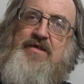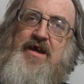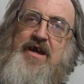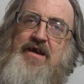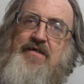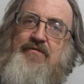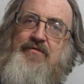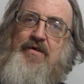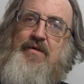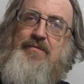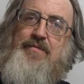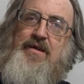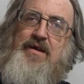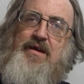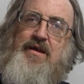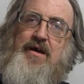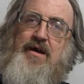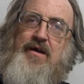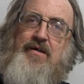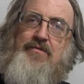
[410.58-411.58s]
take it from
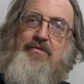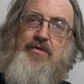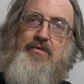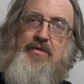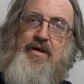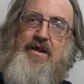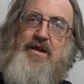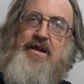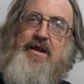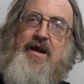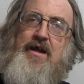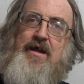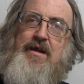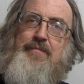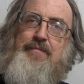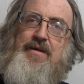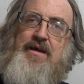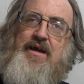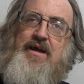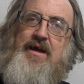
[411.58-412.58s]
the, uh, the Redneck
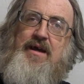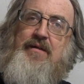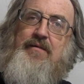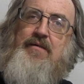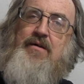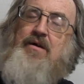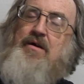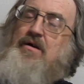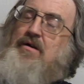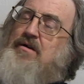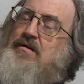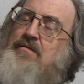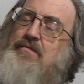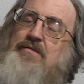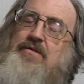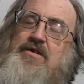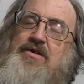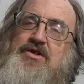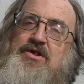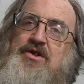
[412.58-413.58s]
MBA.
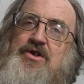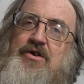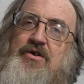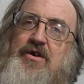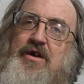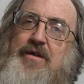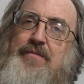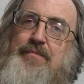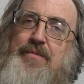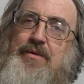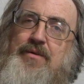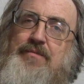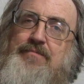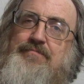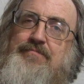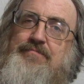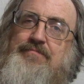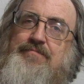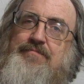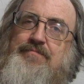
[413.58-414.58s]
This is a great book.